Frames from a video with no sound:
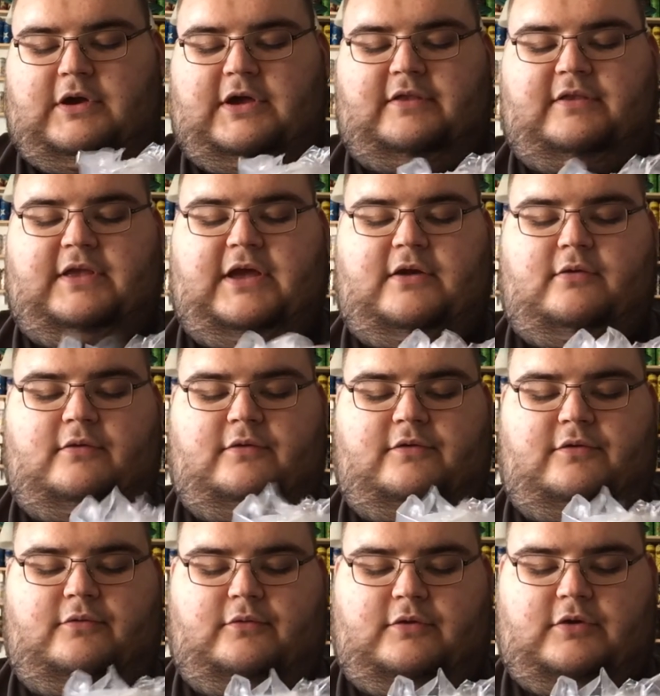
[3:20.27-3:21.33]
And now,
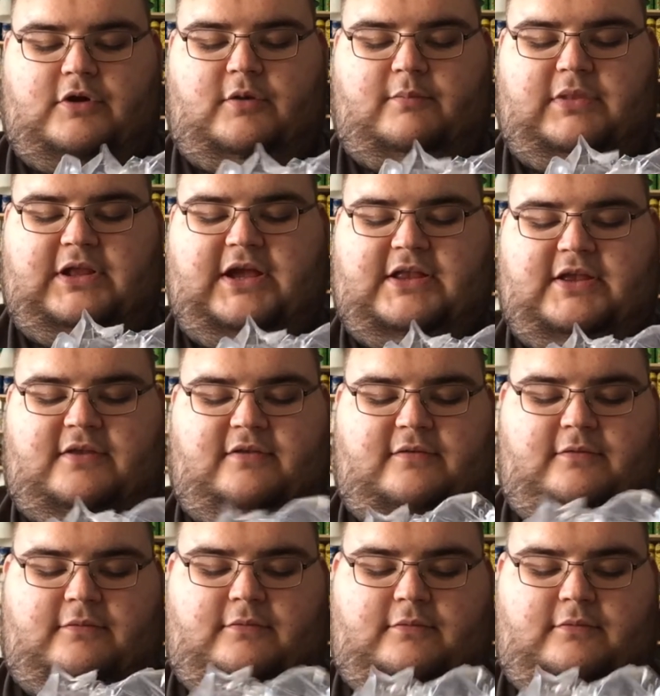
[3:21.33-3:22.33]
to complete it,